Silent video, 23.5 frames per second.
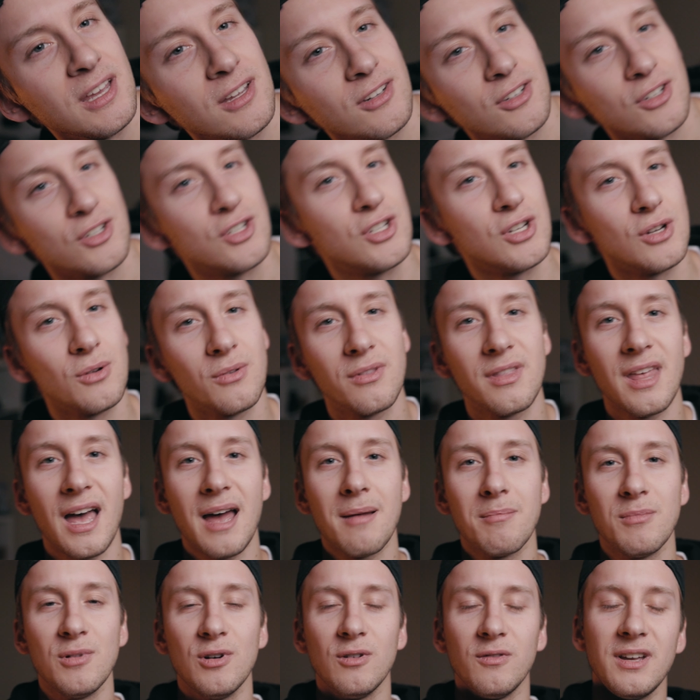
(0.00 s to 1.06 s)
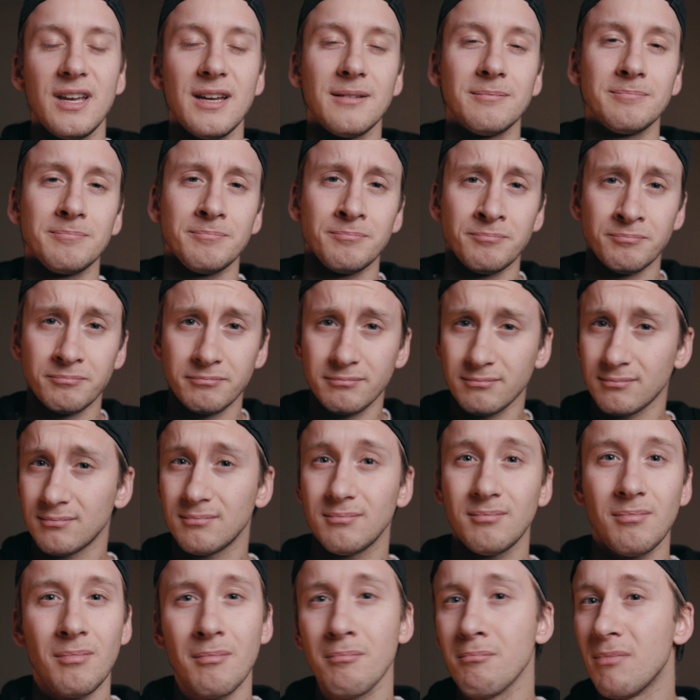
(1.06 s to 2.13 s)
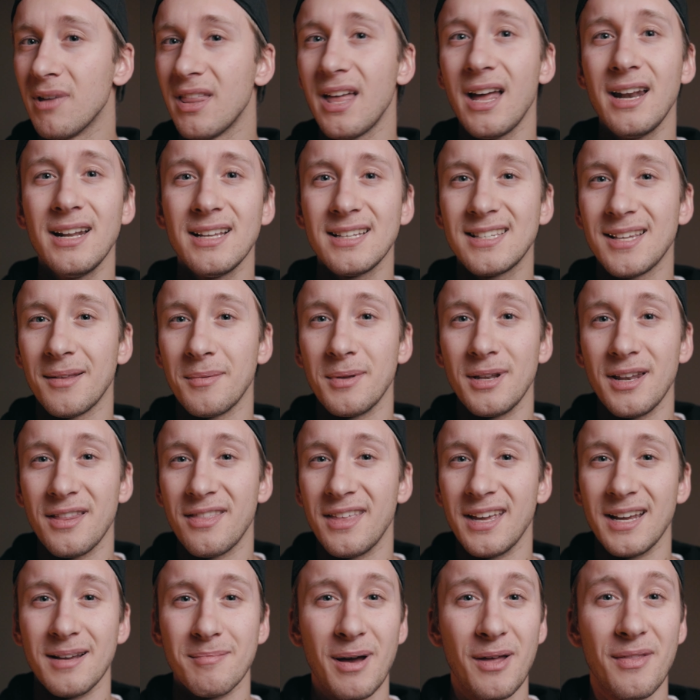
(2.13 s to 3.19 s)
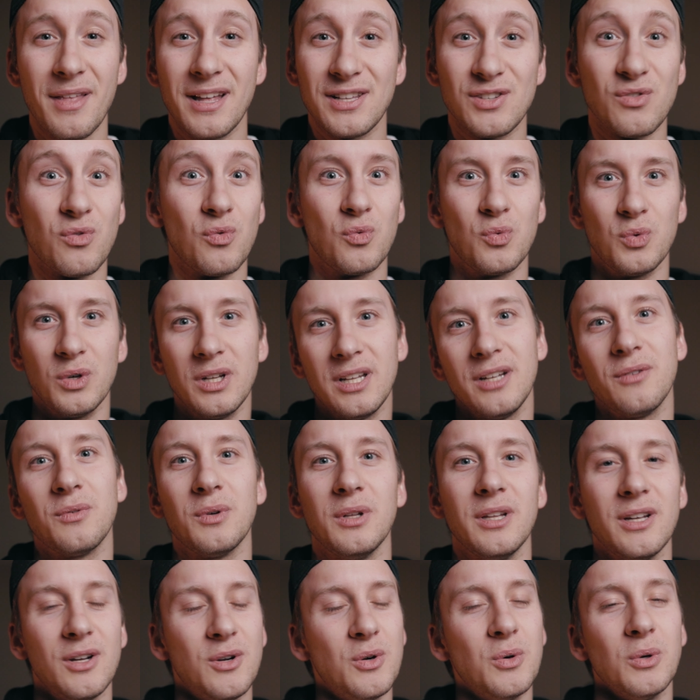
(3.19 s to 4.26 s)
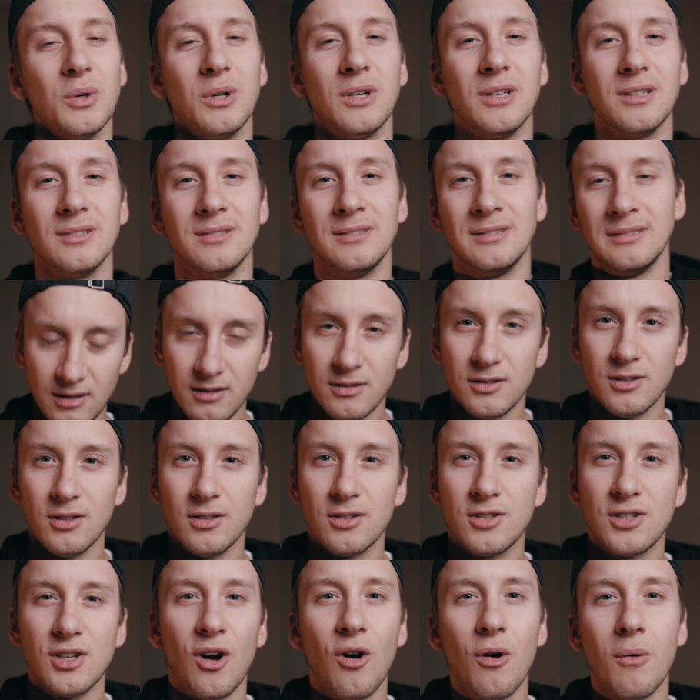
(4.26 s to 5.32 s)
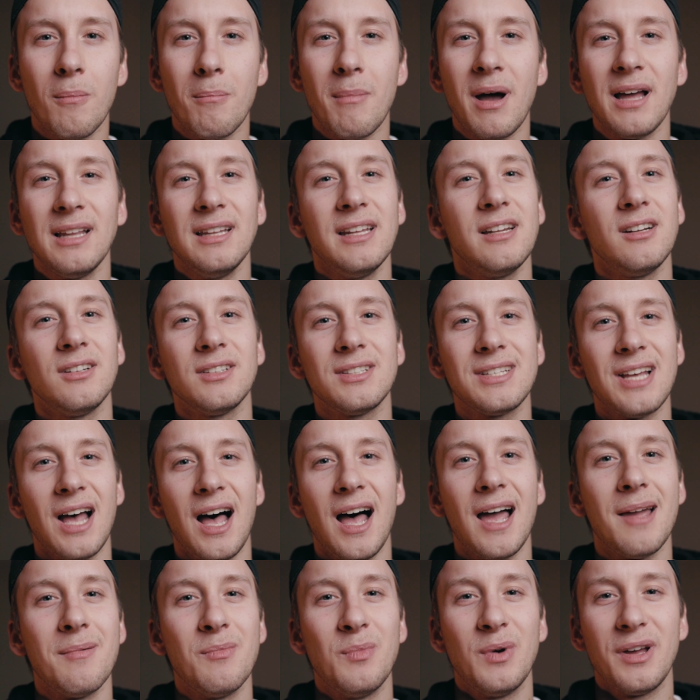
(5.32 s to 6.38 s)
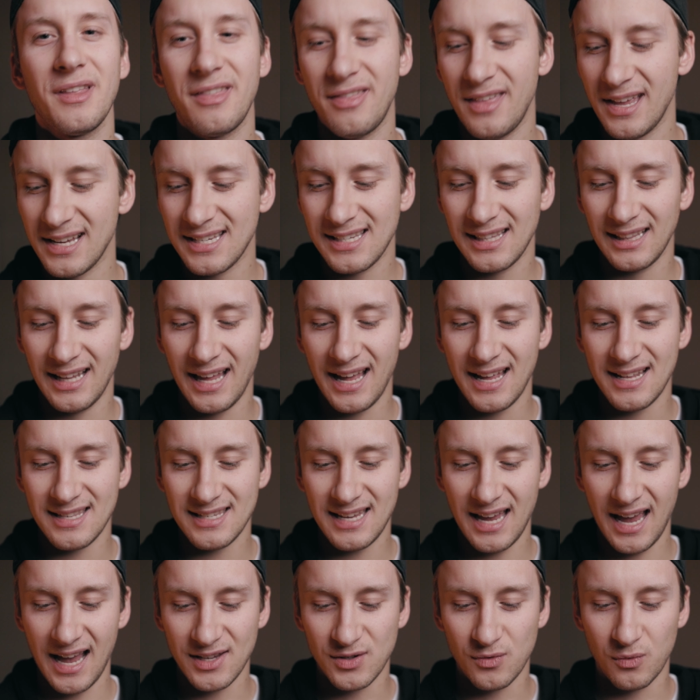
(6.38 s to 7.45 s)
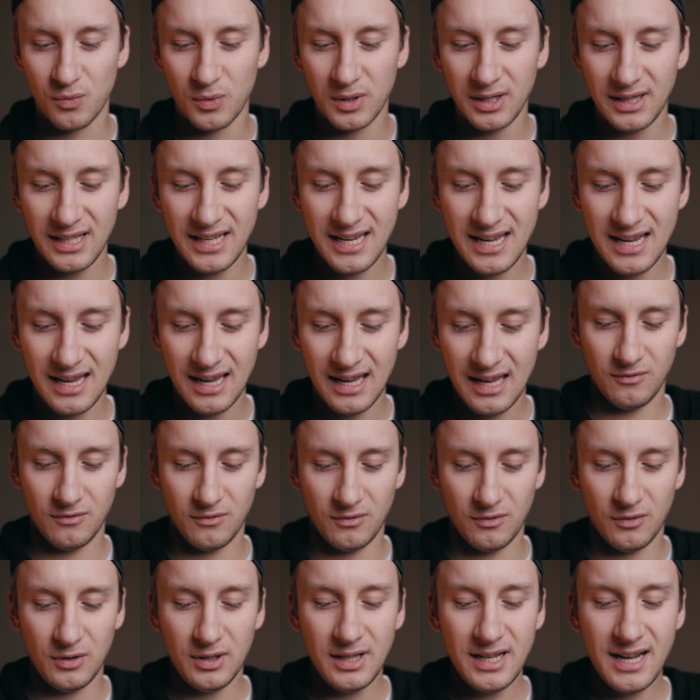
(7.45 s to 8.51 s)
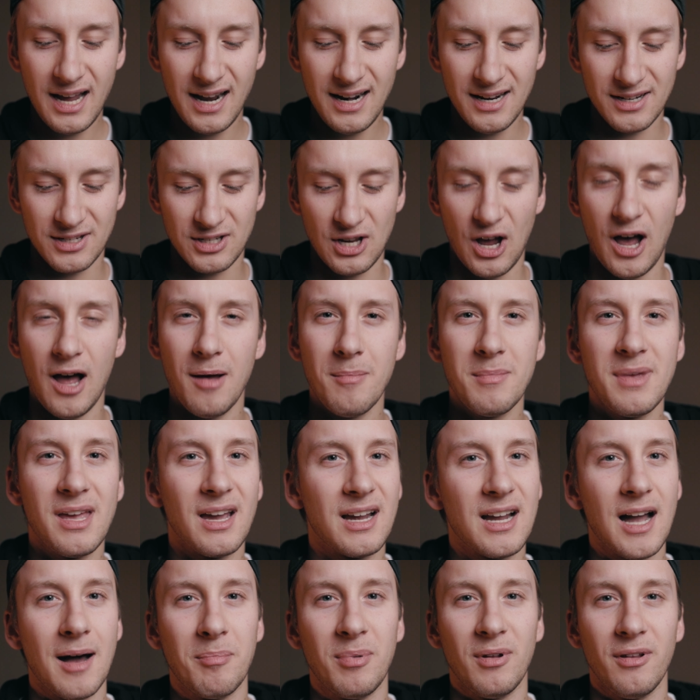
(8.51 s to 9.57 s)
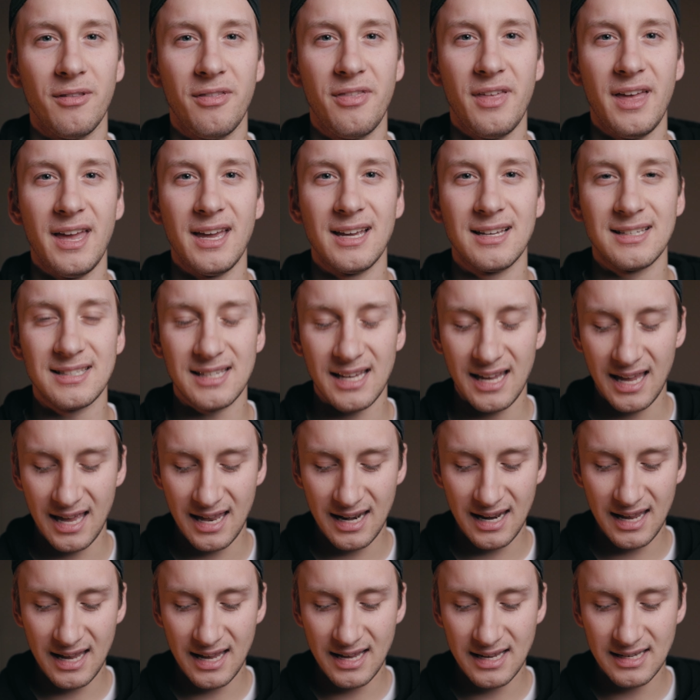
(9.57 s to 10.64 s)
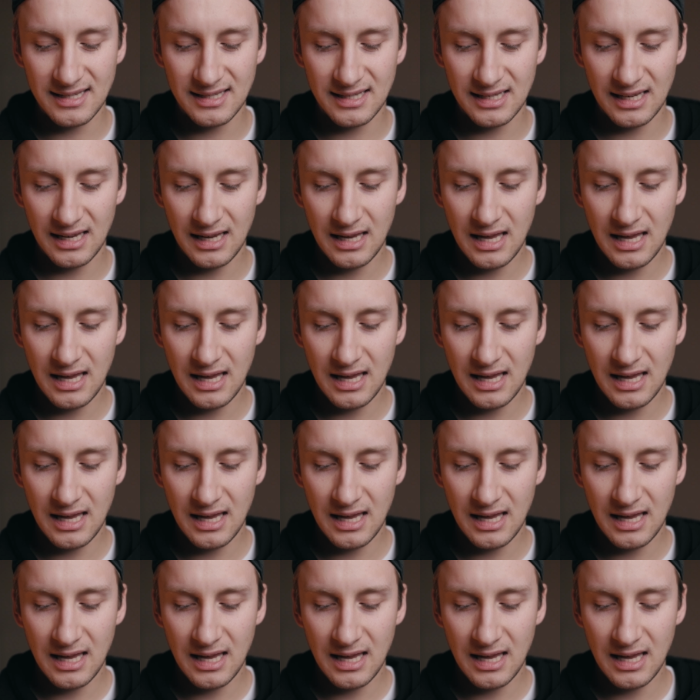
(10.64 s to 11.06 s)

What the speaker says: to shoot that movie, but that is something to think about. That's really, really cool. So my little time with this lens has really kind of taught me a couple things. It is